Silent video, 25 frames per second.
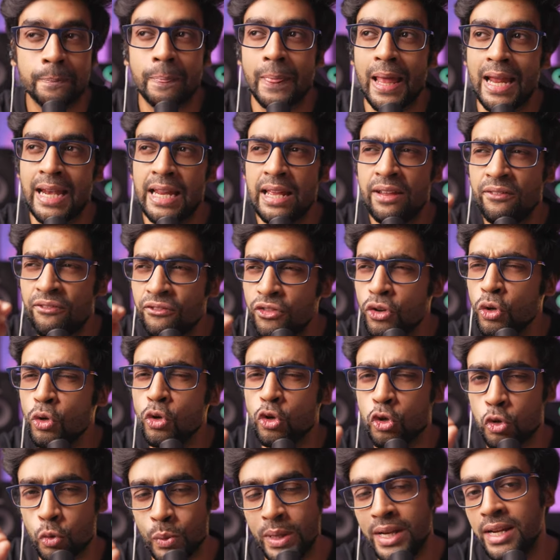And if you
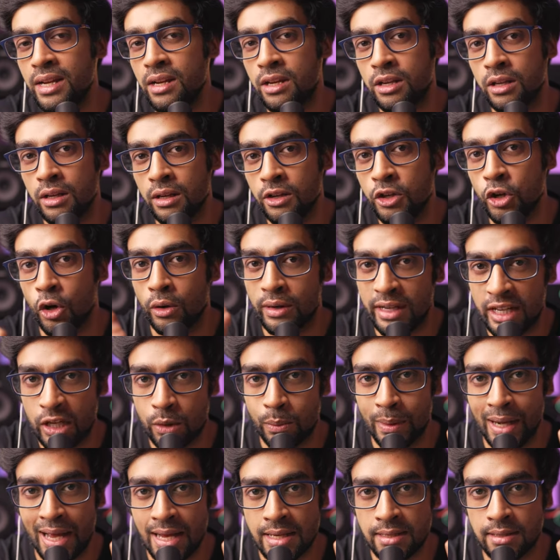tweak your
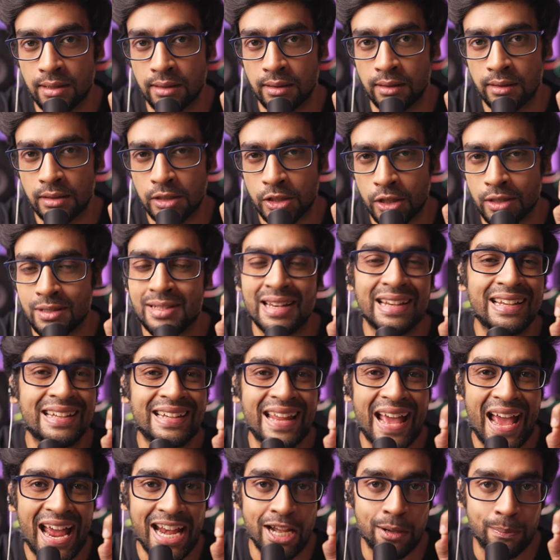equalizer just a
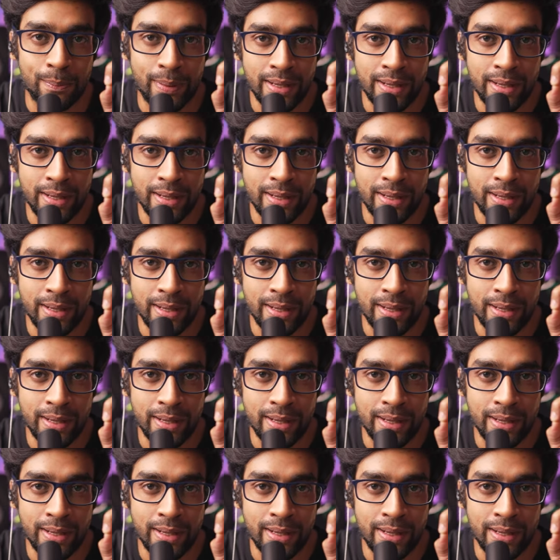tad